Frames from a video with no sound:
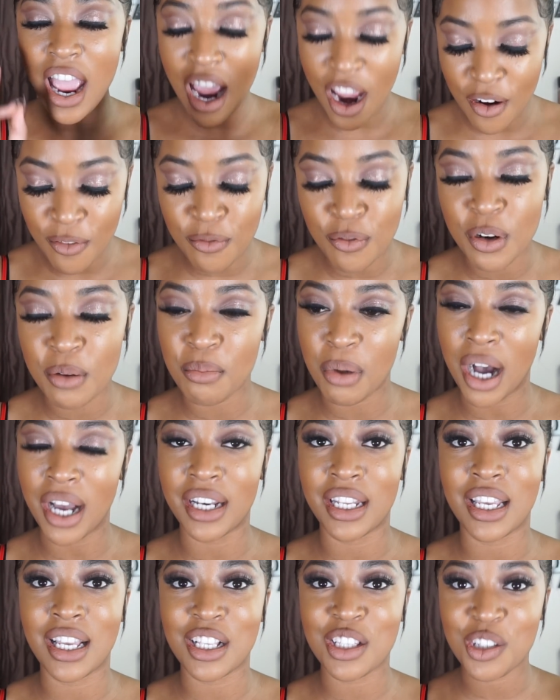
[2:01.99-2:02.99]

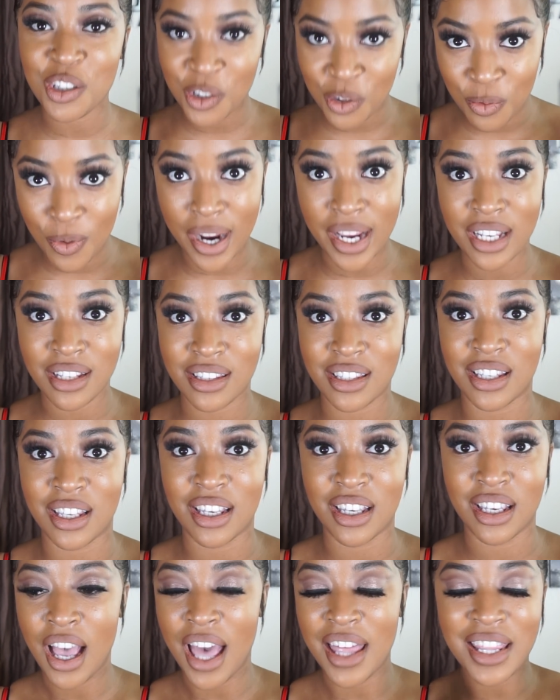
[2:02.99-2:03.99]
everybody. It's
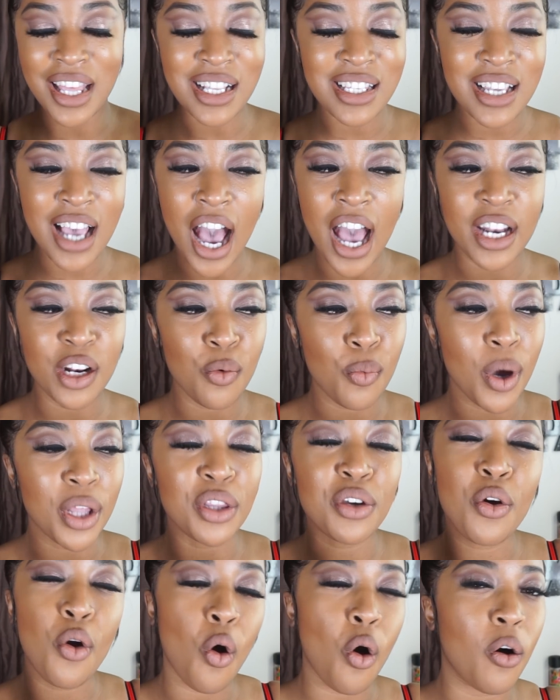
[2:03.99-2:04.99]
crazy. And that's kind of what
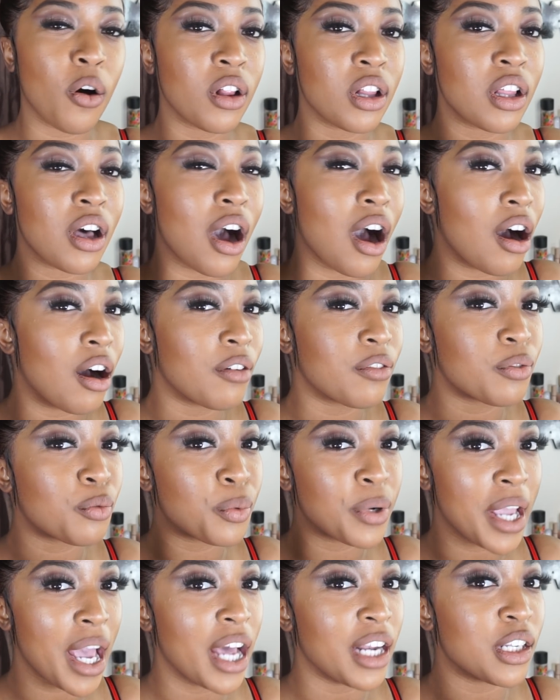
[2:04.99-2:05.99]
the goal of
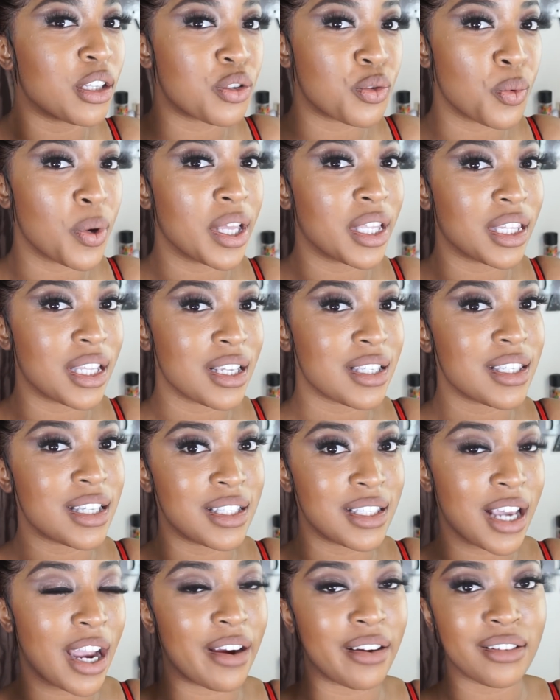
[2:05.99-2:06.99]
Rihanna doing this
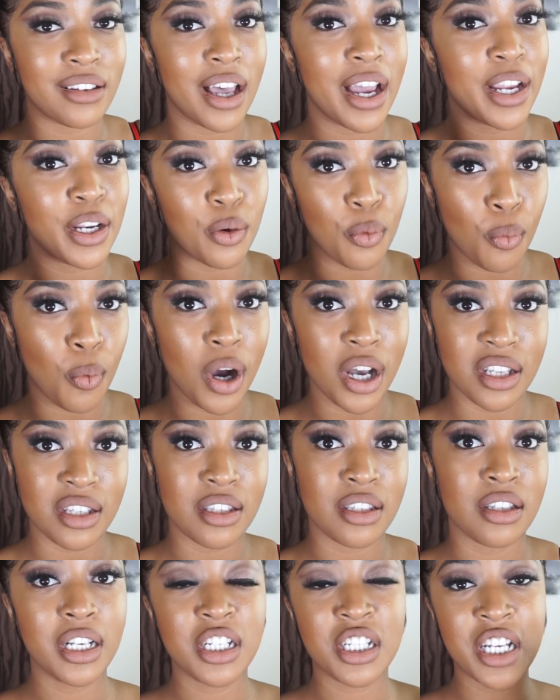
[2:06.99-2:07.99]
entire line
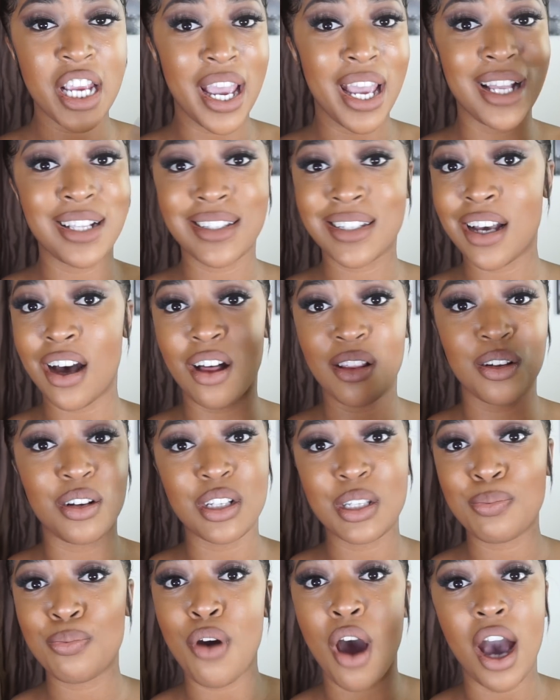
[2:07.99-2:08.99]
was. Shades,
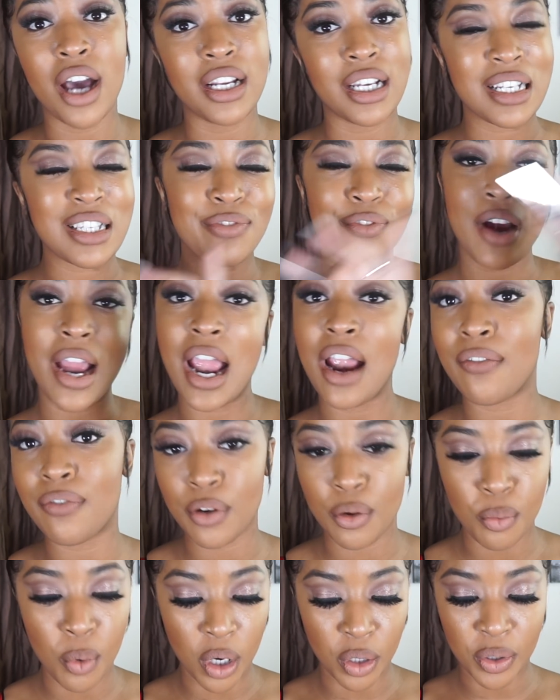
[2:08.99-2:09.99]
colors, products for
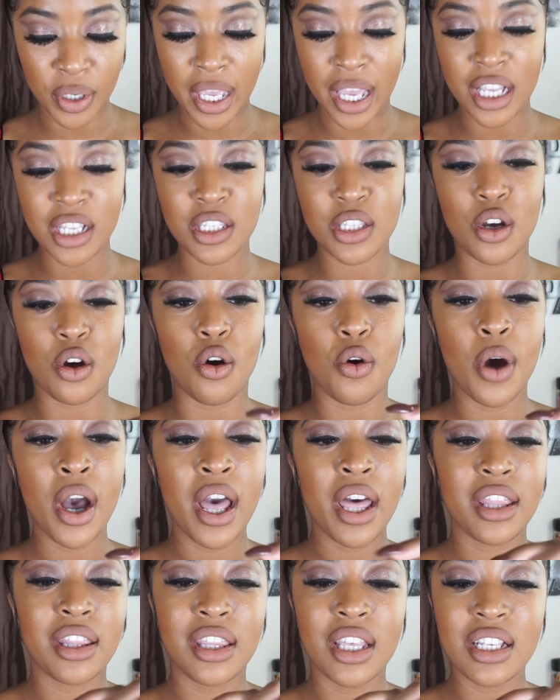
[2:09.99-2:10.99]
everyone, okay? So
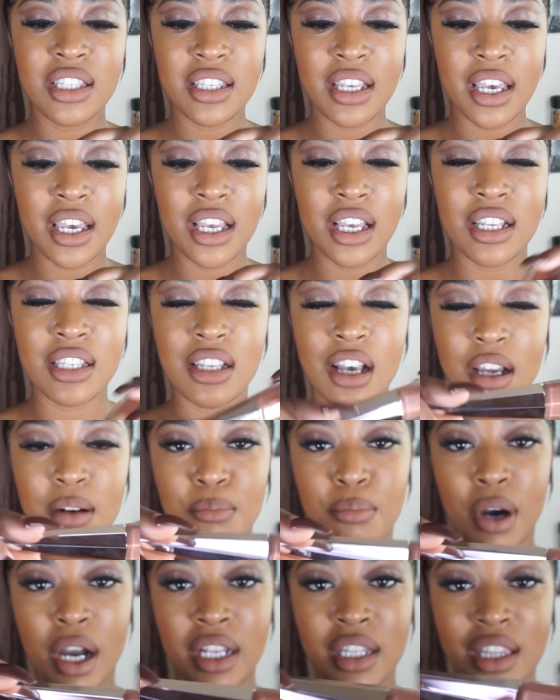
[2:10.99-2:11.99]
this is
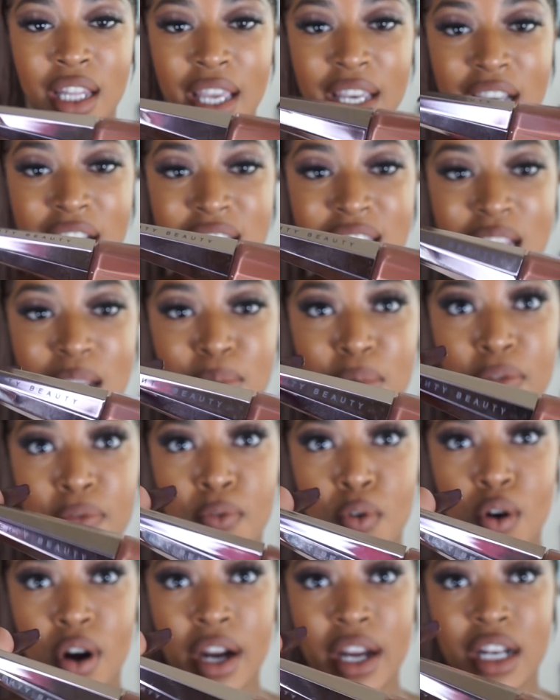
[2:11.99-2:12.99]
Unbuttoned, like I said
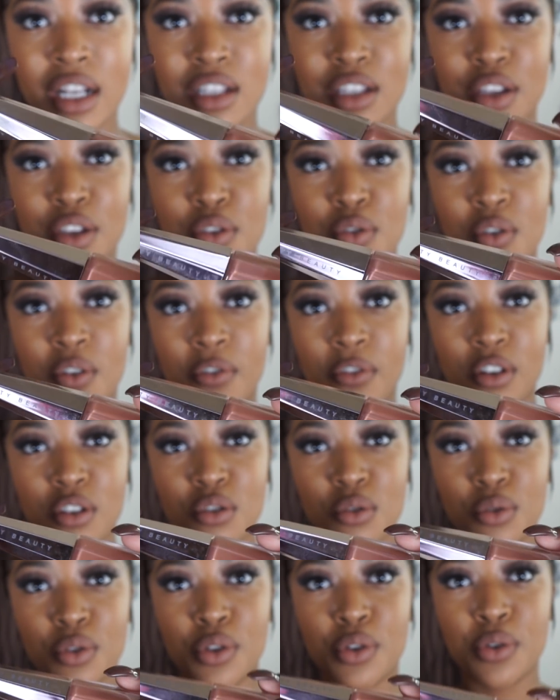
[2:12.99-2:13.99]
before. It is a
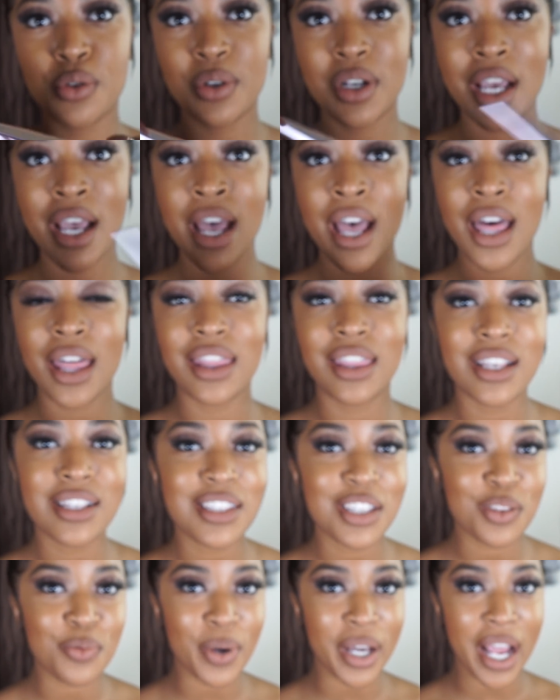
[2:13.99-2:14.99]
universal nude.
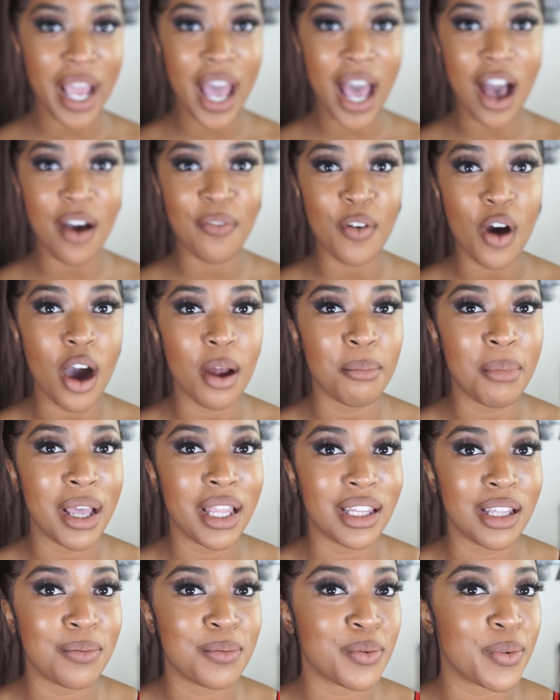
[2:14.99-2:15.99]
This is what I have on
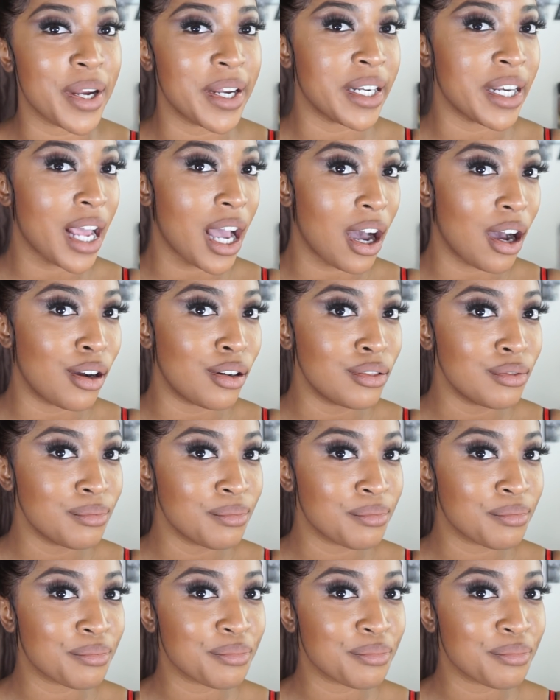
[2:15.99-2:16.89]
my lips right now.